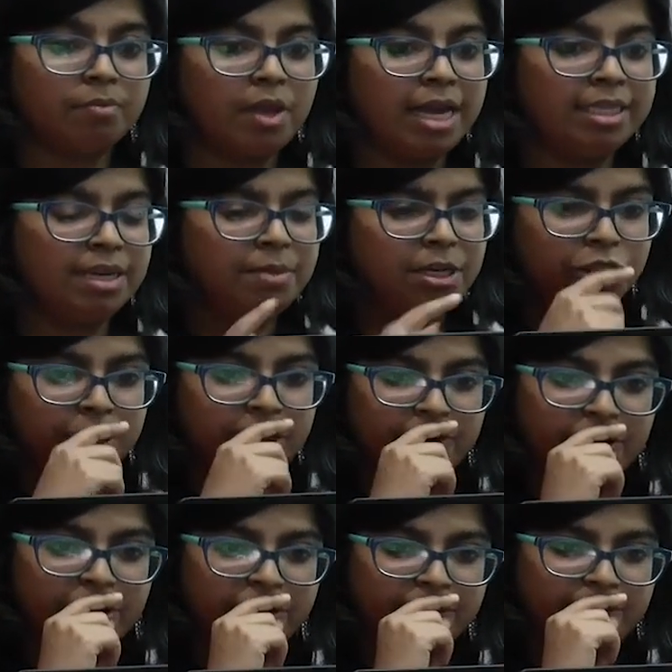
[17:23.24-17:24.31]
As I mentioned
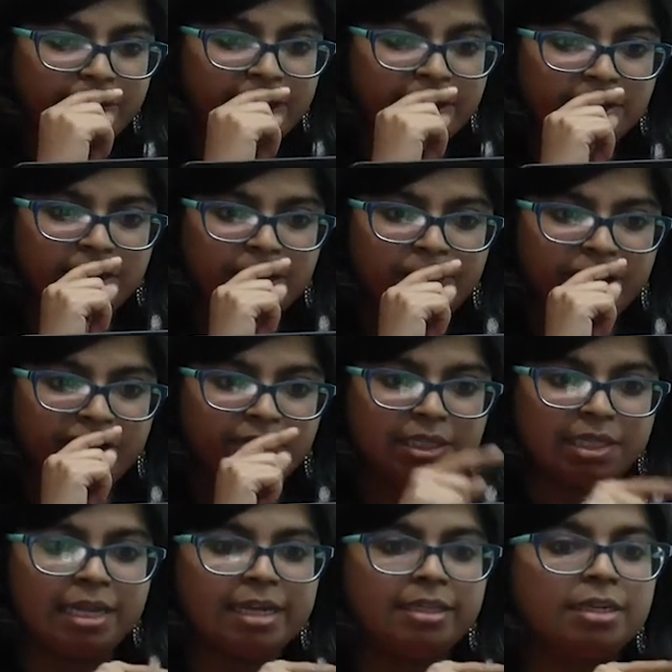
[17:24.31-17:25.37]
in the
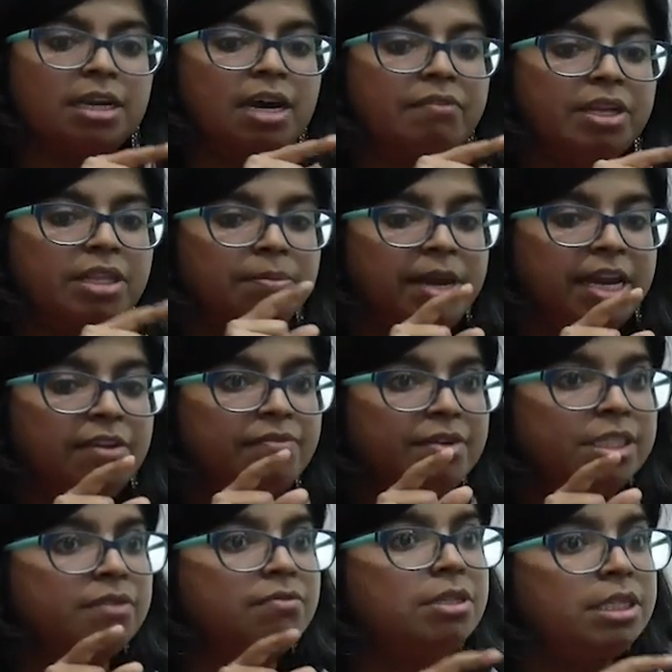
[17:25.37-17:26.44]
previous slide, that covering the main
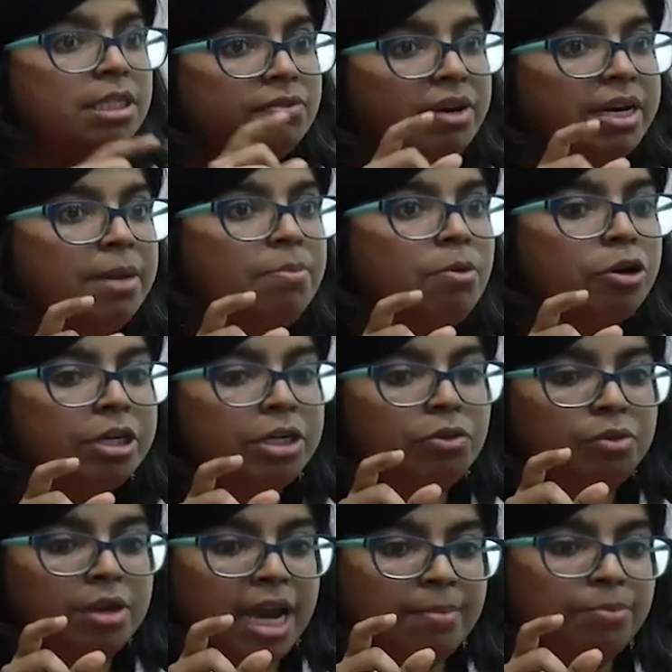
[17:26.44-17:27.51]
festivals is very important
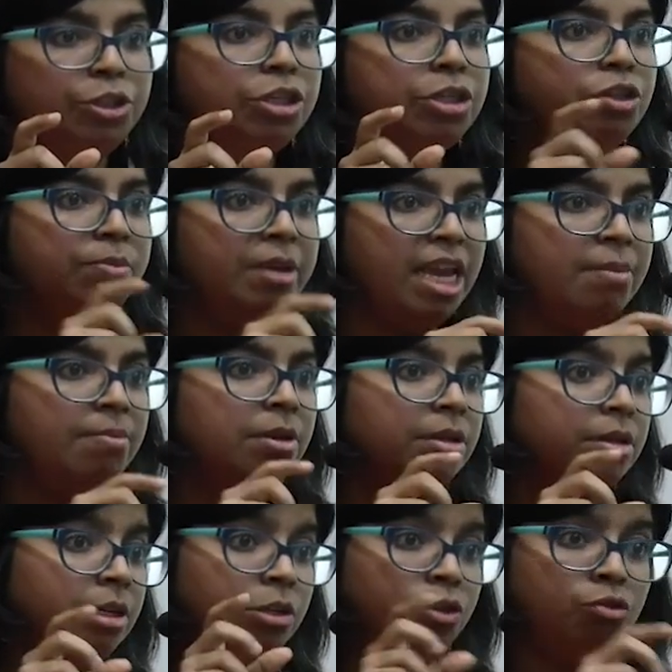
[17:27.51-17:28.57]
to be
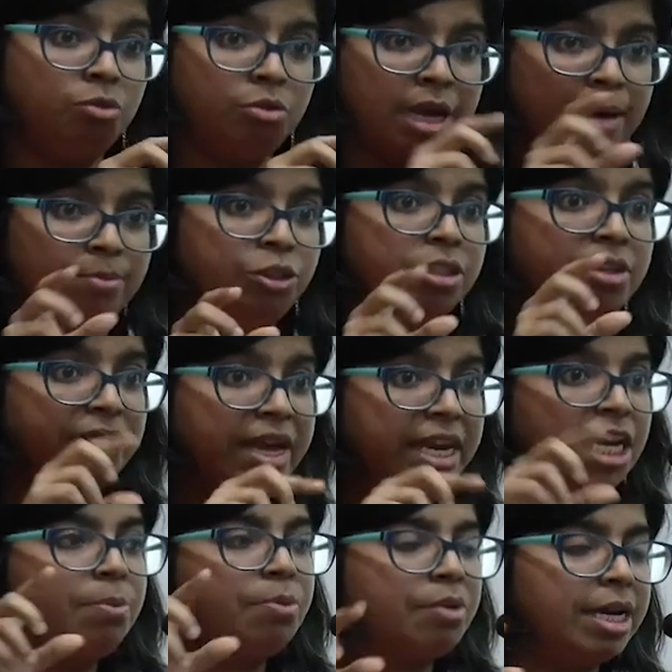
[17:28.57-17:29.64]
able to capture the
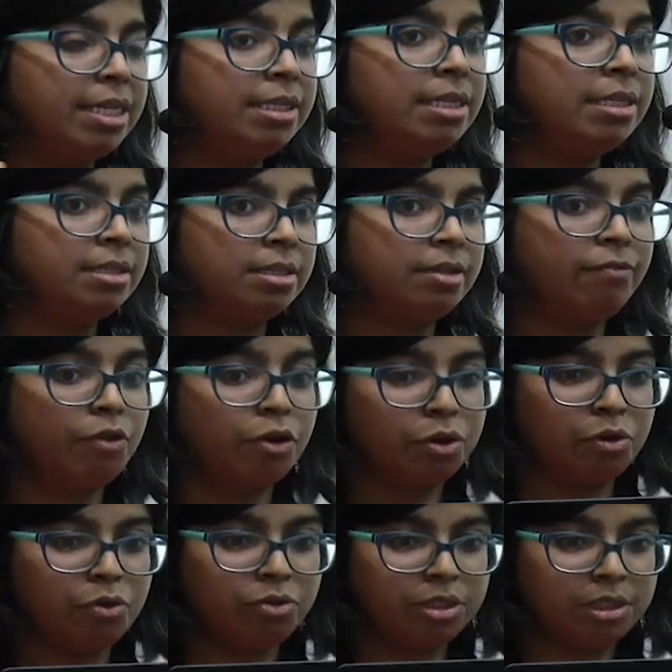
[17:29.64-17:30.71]
varied prices for
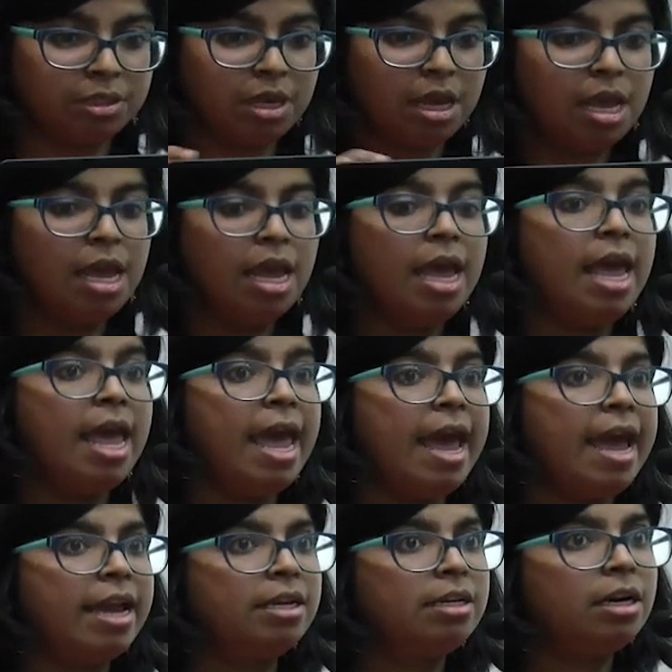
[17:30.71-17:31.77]
goats.
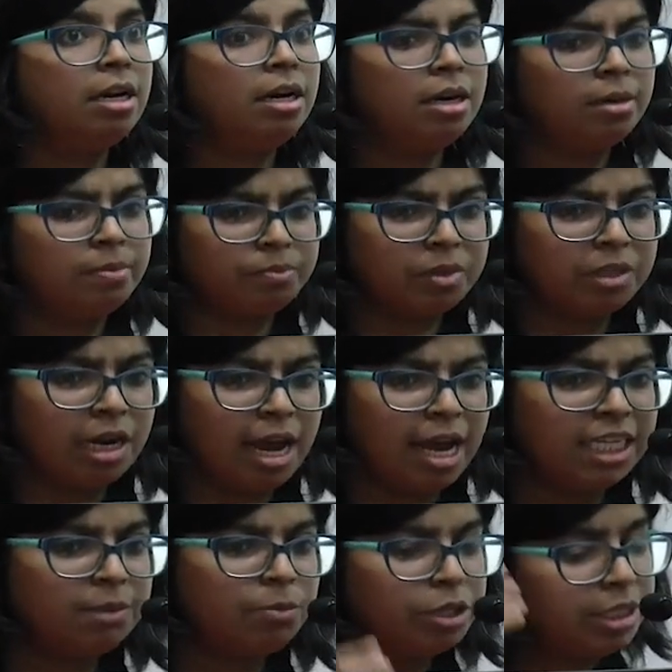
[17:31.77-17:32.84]
And the
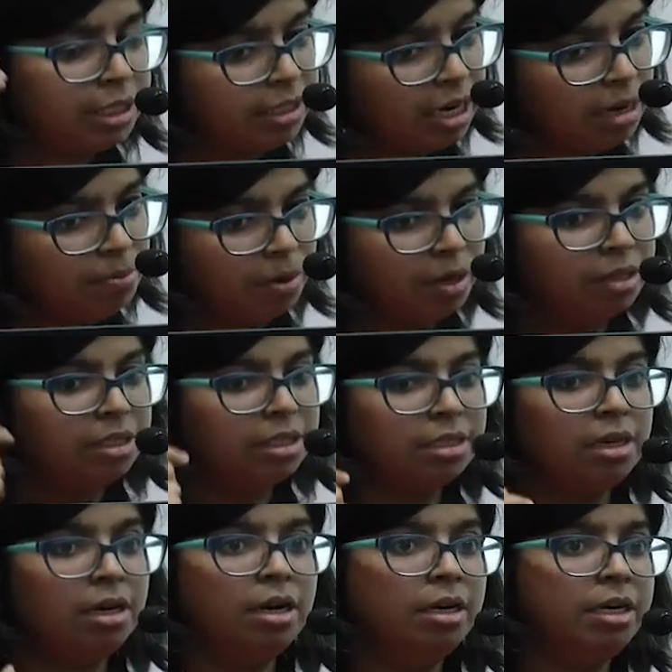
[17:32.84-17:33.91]
last point, stillbirths,
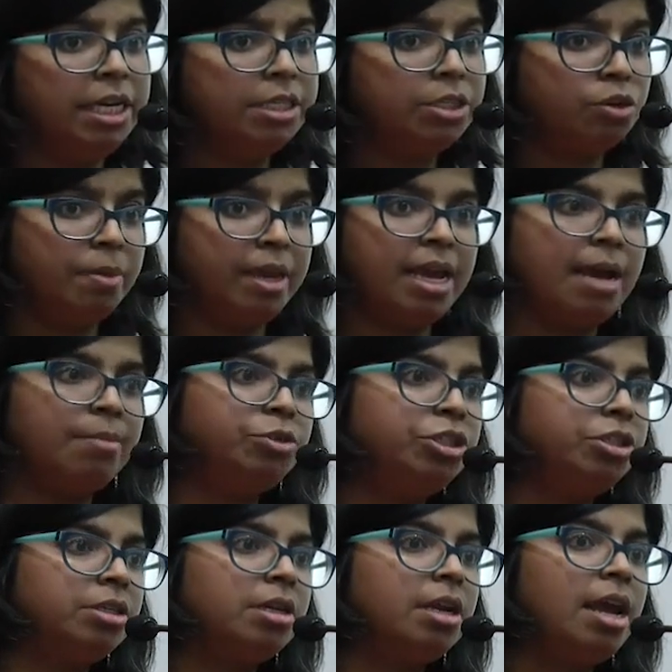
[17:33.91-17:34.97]
needs to be
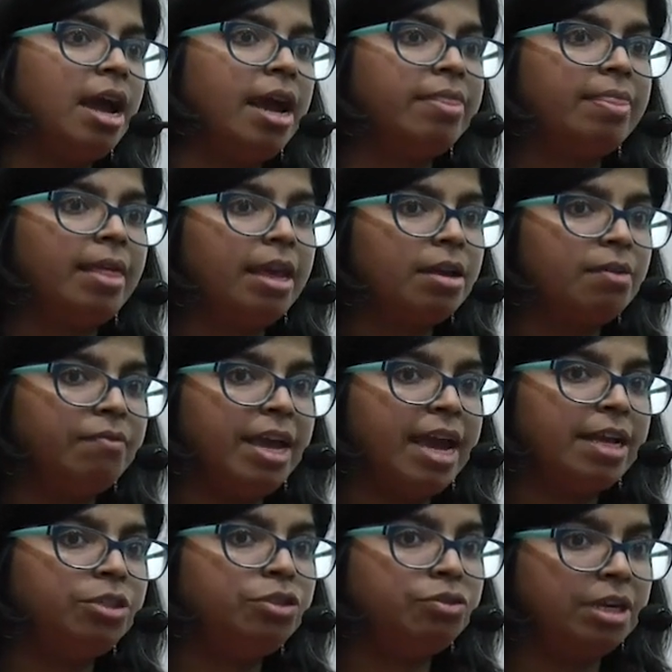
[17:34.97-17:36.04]
captured. I think we
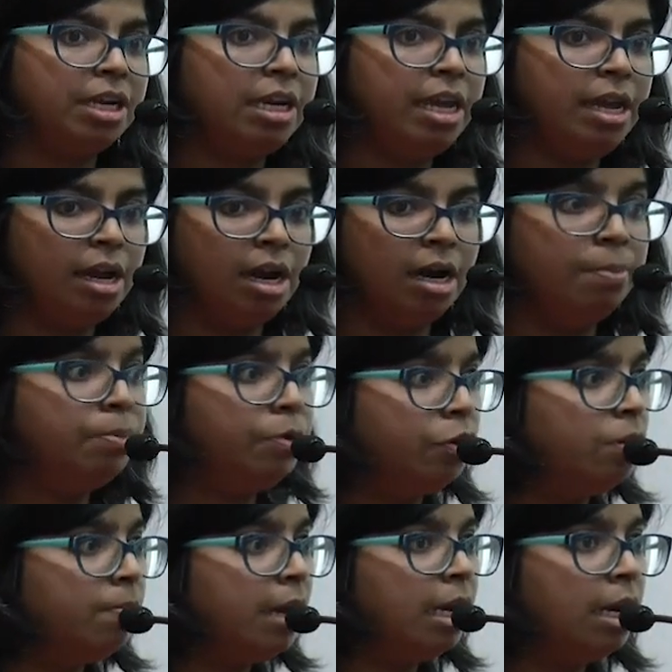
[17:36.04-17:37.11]
had to really
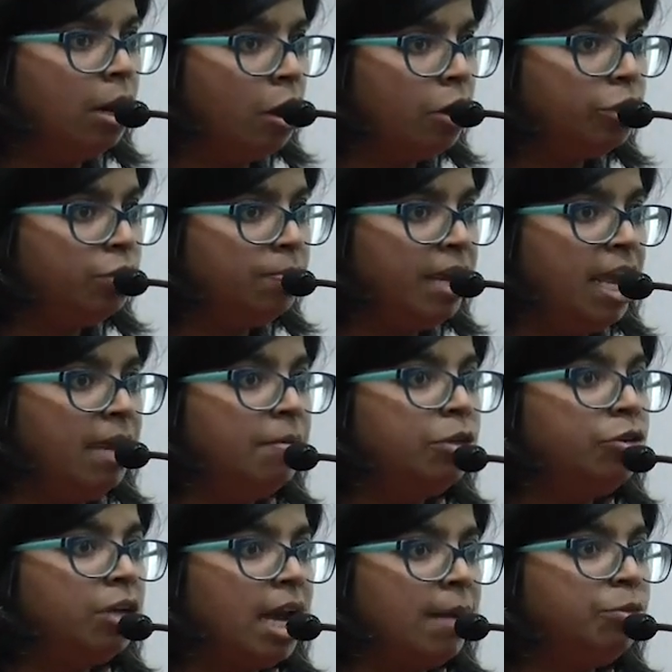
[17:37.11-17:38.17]
probe a lot to be able
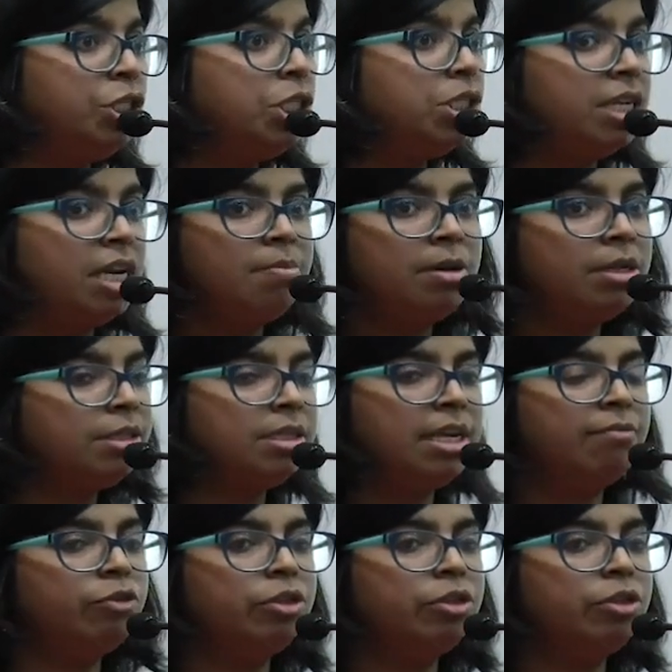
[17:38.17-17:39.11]
to capture stillbirths.